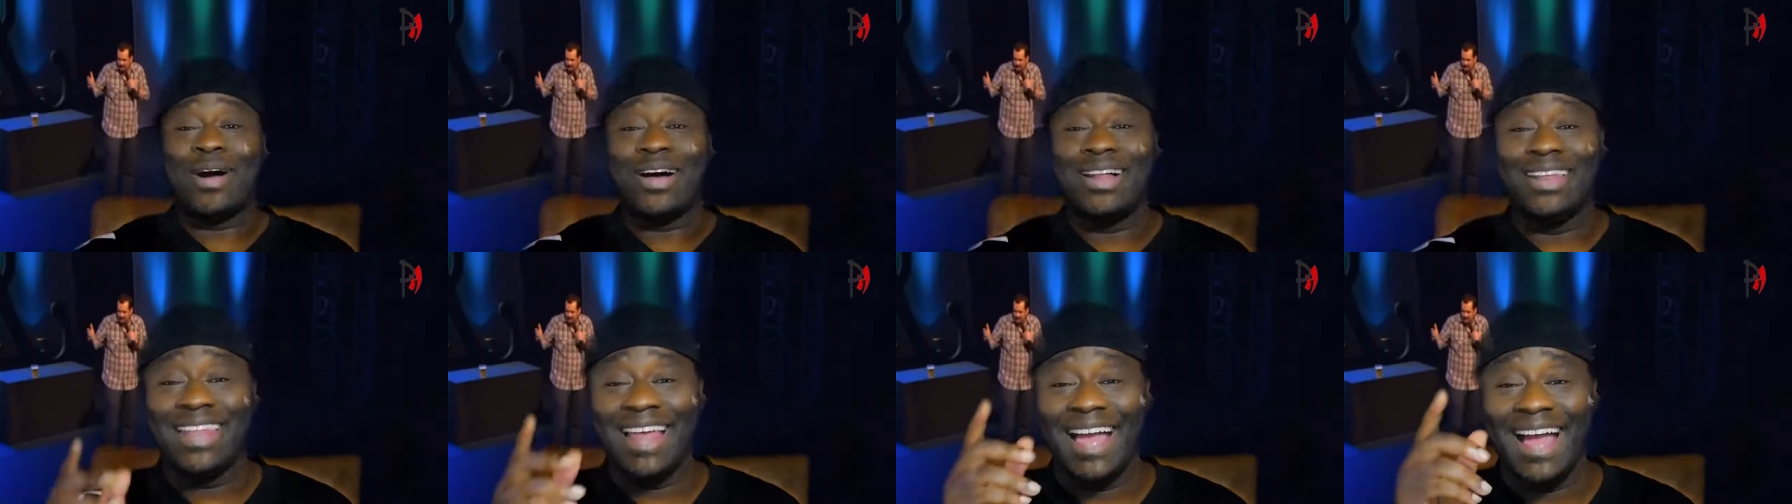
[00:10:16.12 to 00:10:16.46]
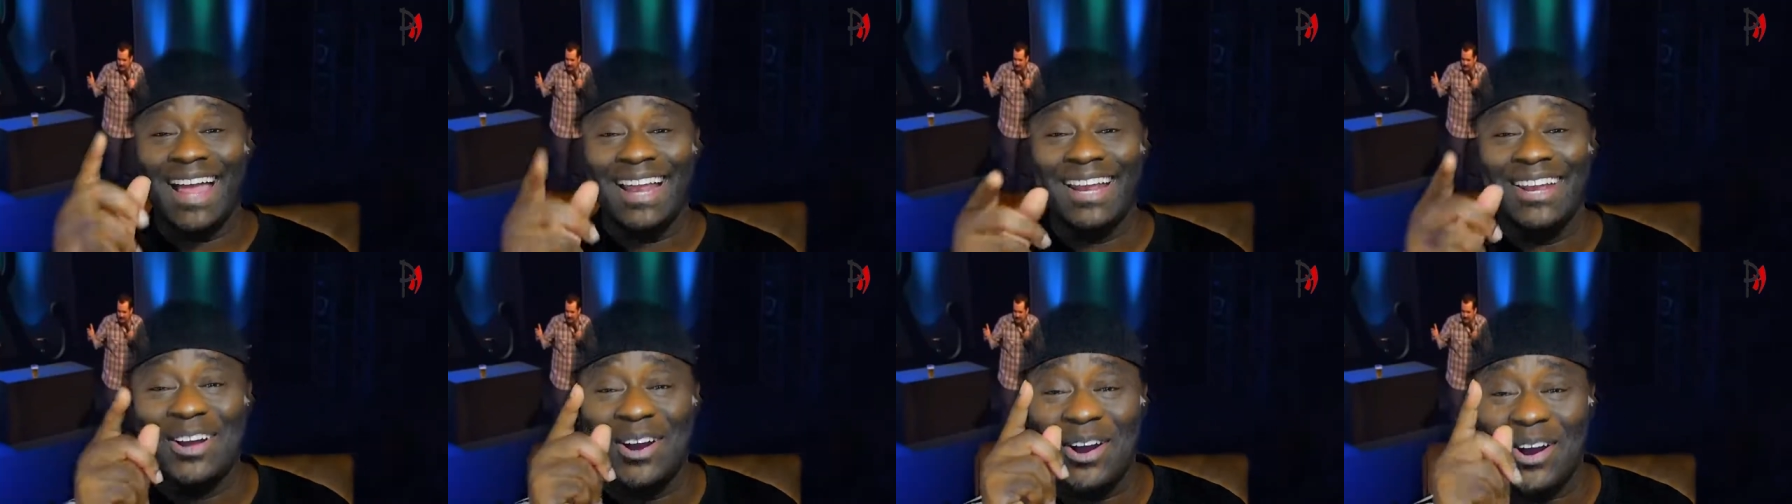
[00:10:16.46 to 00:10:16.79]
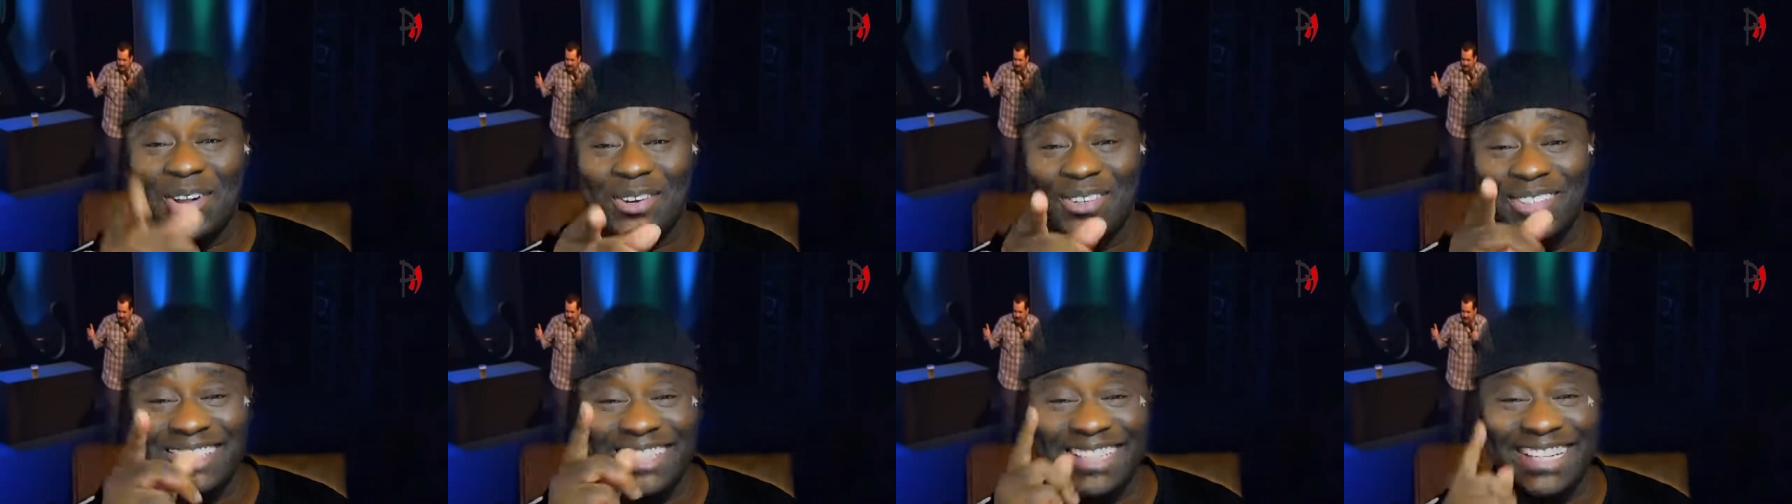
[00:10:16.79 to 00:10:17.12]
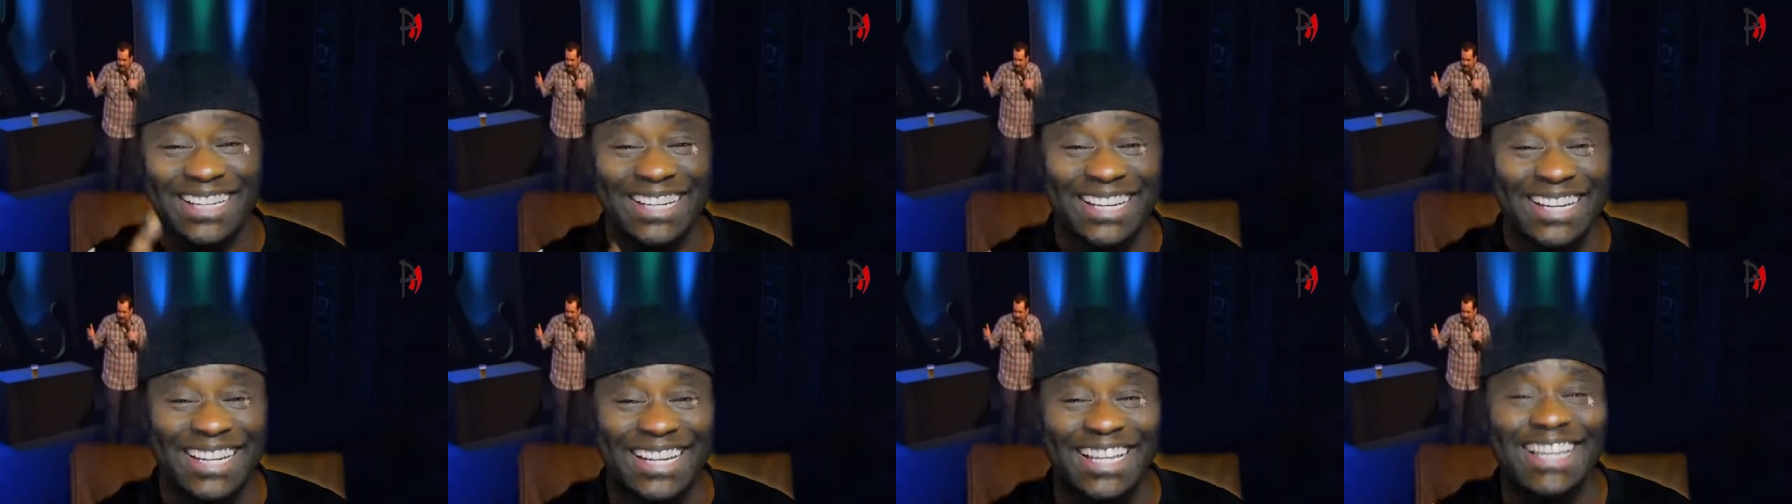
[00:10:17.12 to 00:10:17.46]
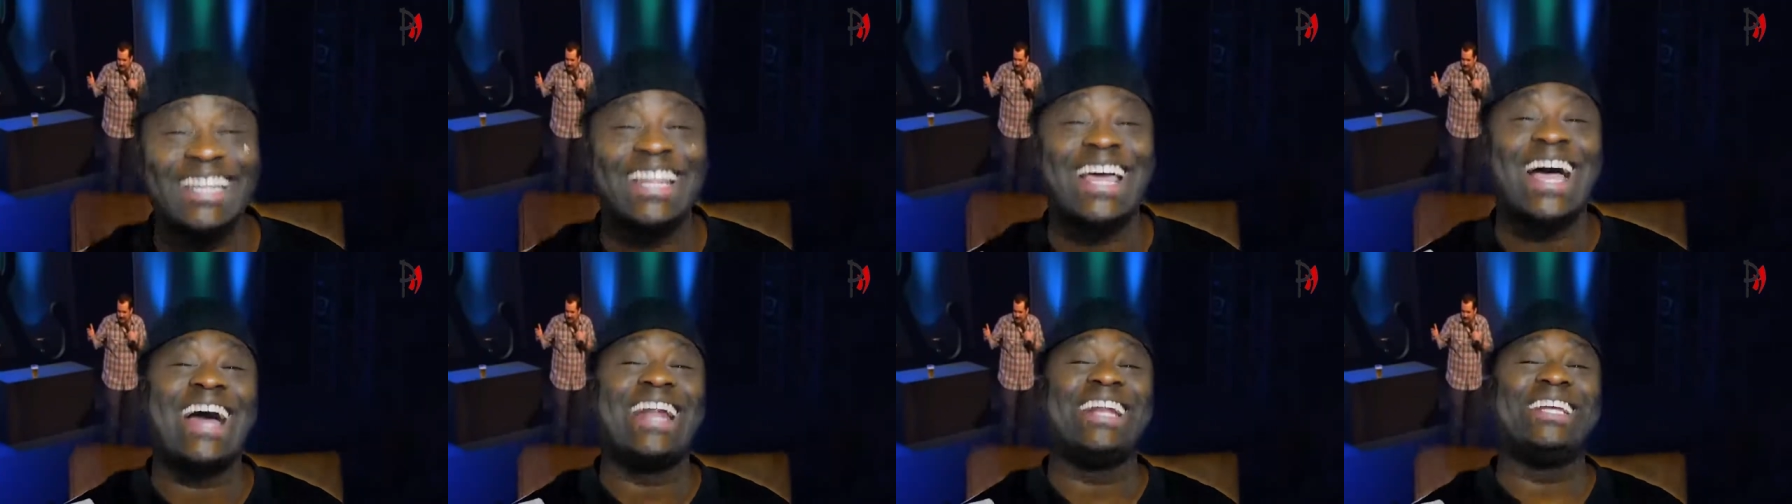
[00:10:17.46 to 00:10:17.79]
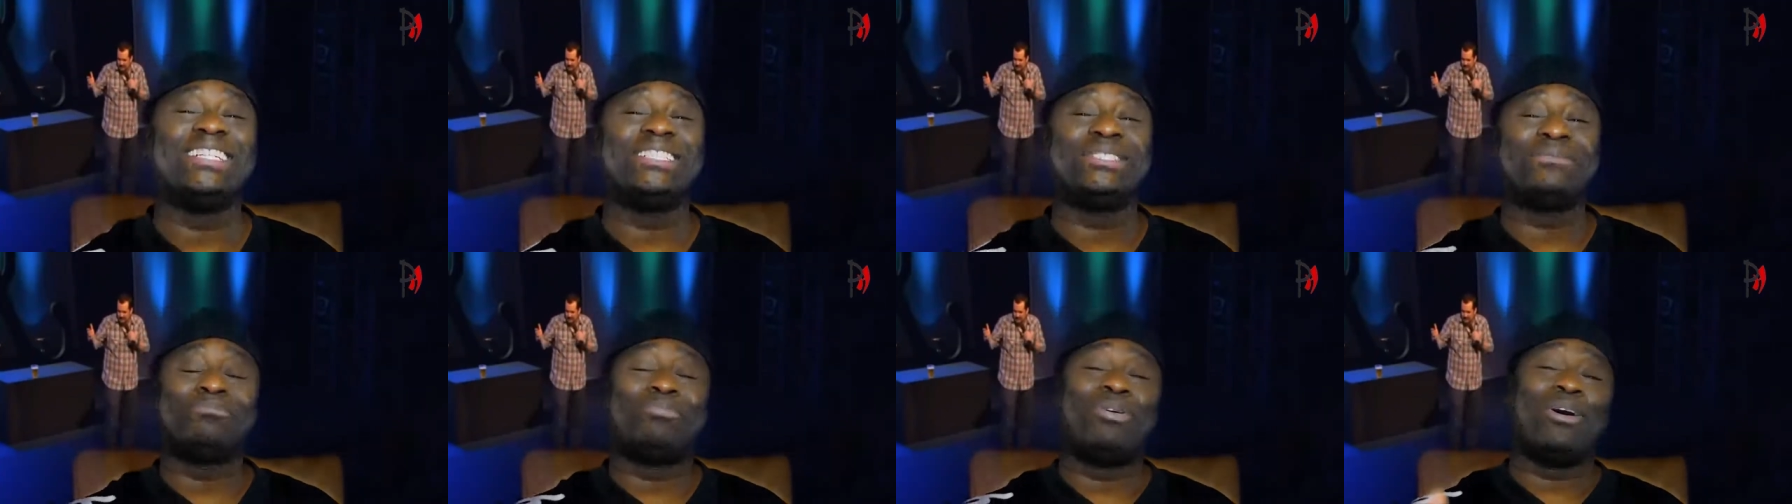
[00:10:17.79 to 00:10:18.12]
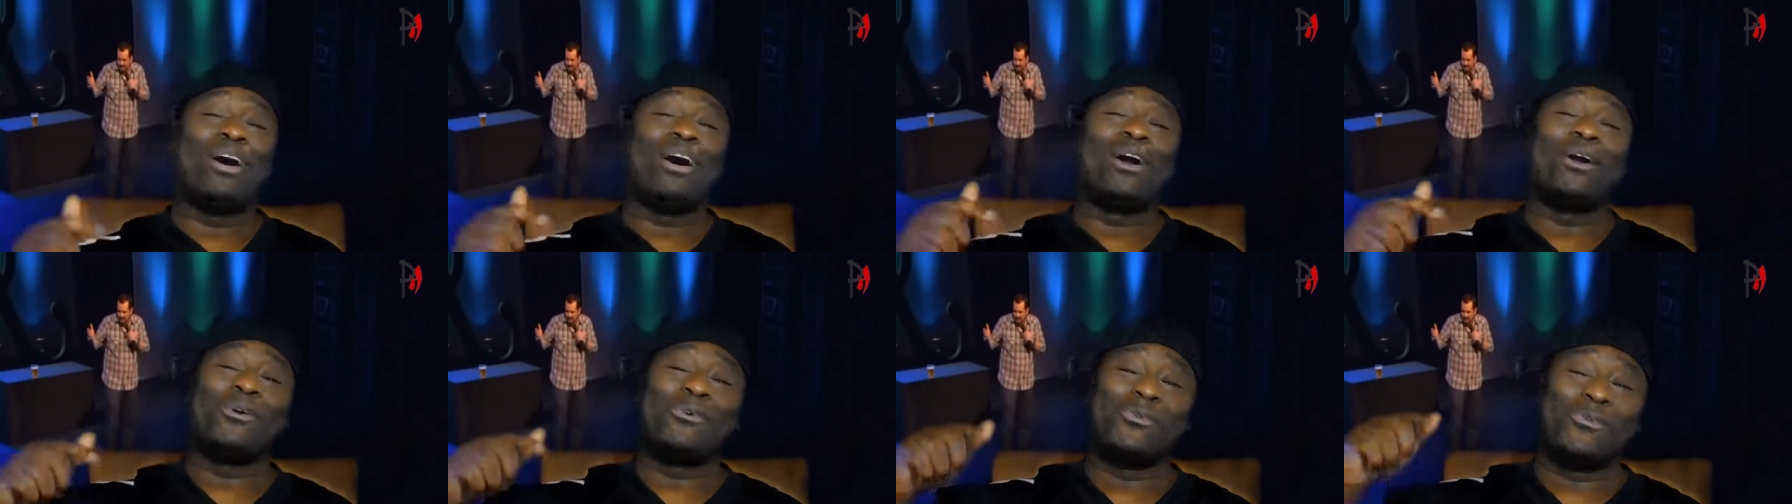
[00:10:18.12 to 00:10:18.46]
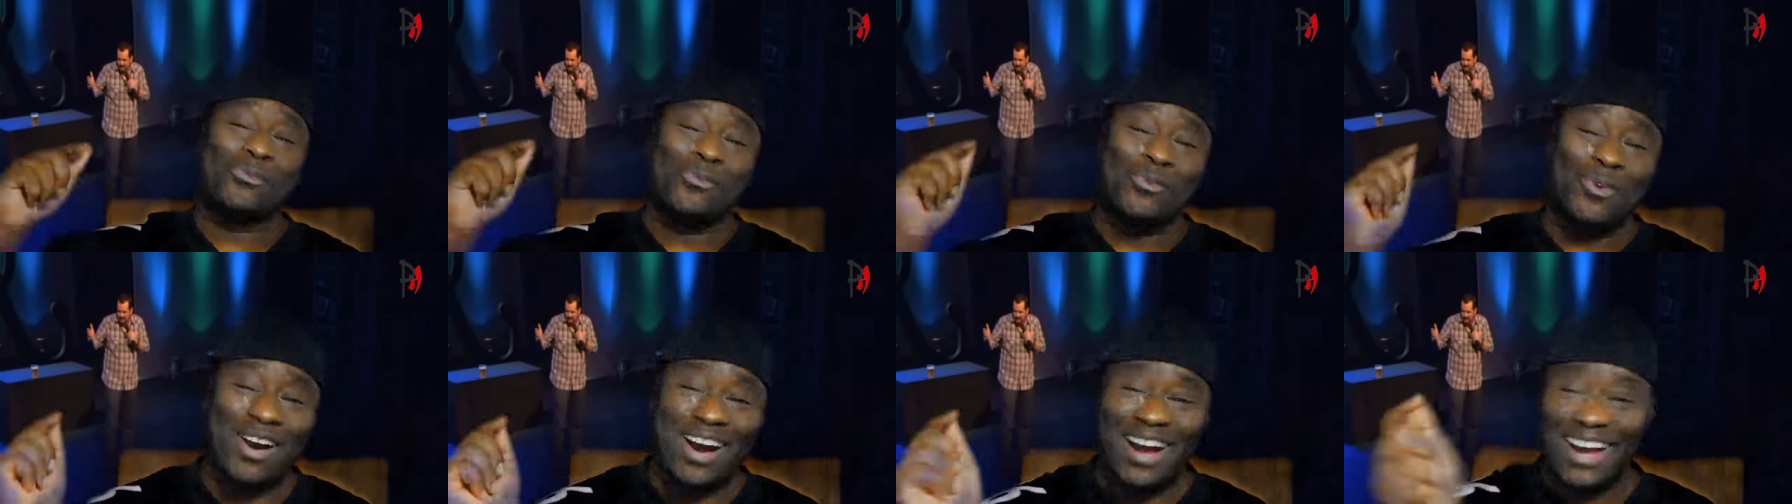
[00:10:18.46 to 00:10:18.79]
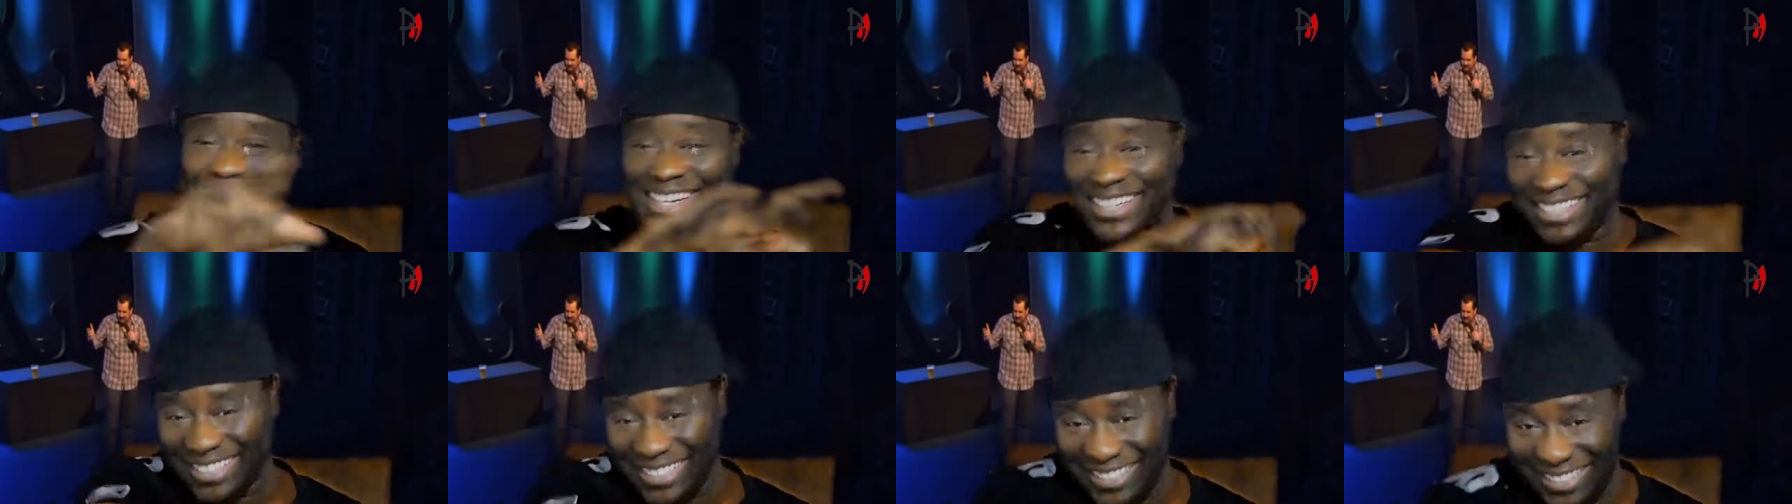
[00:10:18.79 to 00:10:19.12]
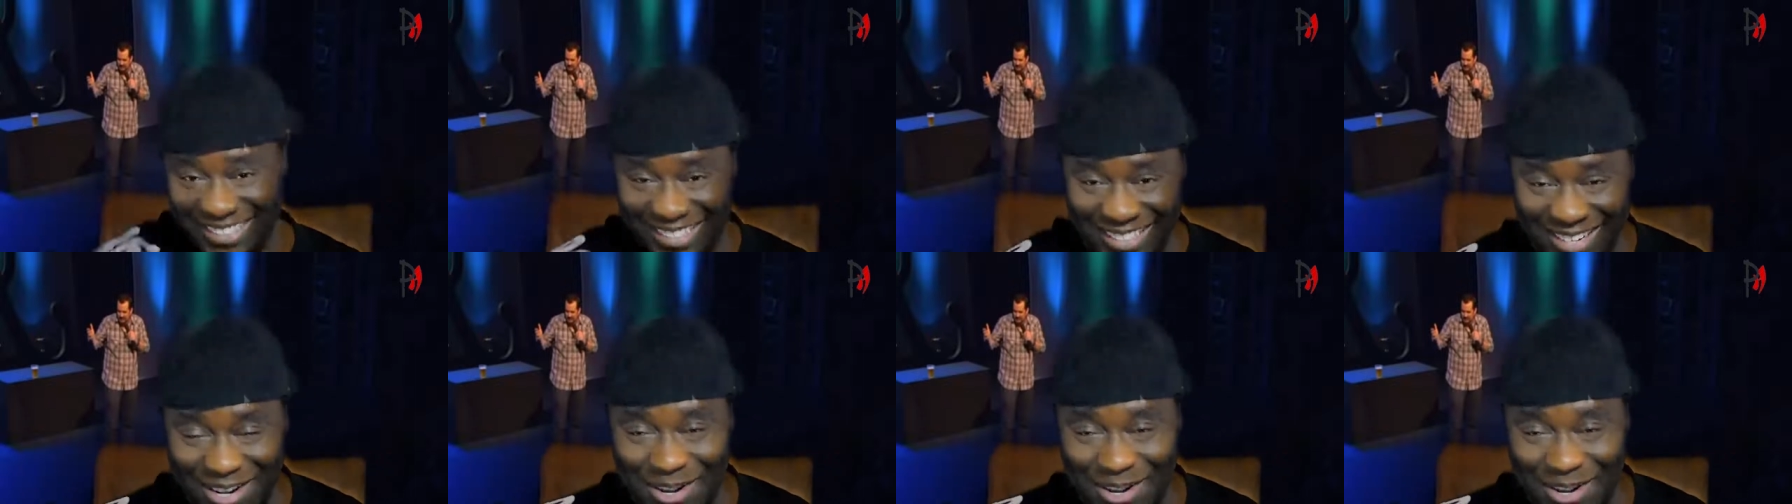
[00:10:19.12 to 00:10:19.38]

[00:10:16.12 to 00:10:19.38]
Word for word: on that note, that is part one.